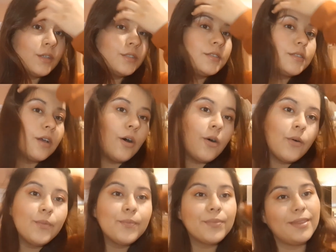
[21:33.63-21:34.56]

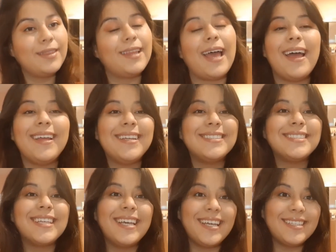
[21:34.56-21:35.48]
So that is
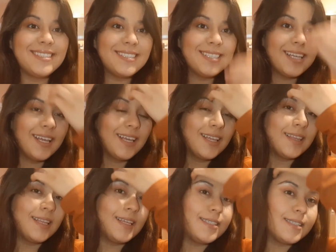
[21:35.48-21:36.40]
it.
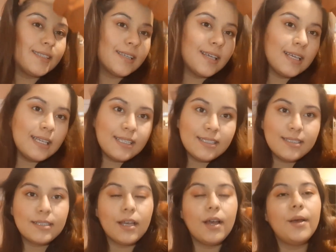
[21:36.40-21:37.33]
This
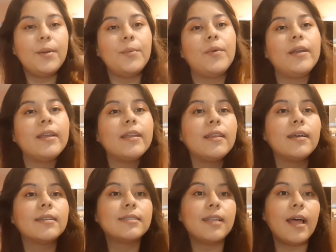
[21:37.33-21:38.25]
is what it
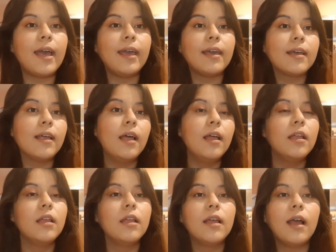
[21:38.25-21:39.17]
looks like
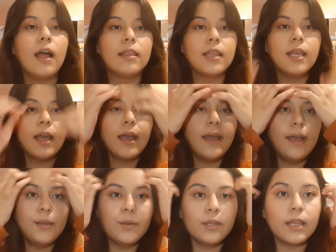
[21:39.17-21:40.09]
at the
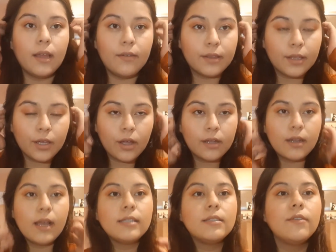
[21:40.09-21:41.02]
end with everything all
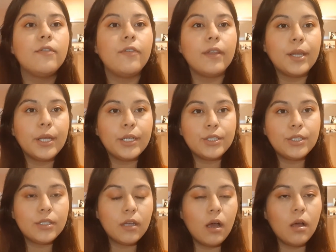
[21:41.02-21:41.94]
nice and finished.